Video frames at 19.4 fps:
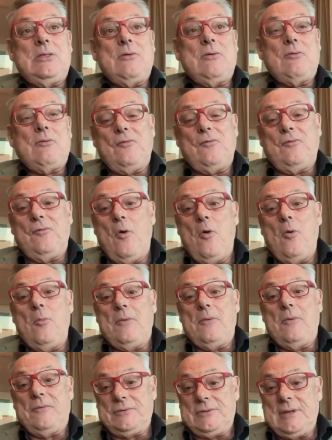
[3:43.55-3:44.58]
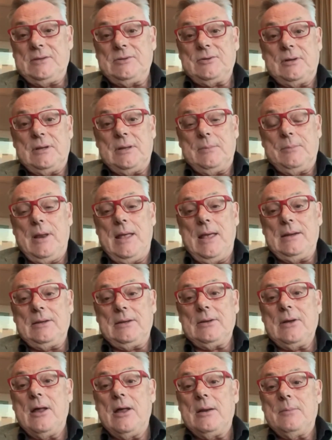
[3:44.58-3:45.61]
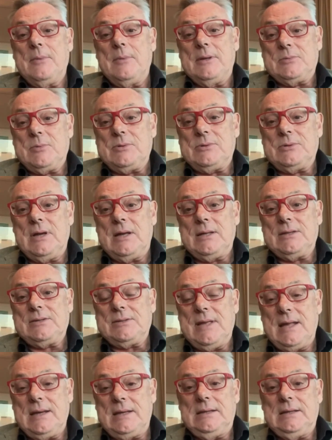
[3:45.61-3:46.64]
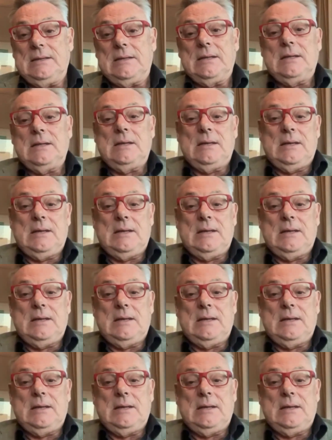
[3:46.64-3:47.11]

the reform of centrally planned economies, which I'd studied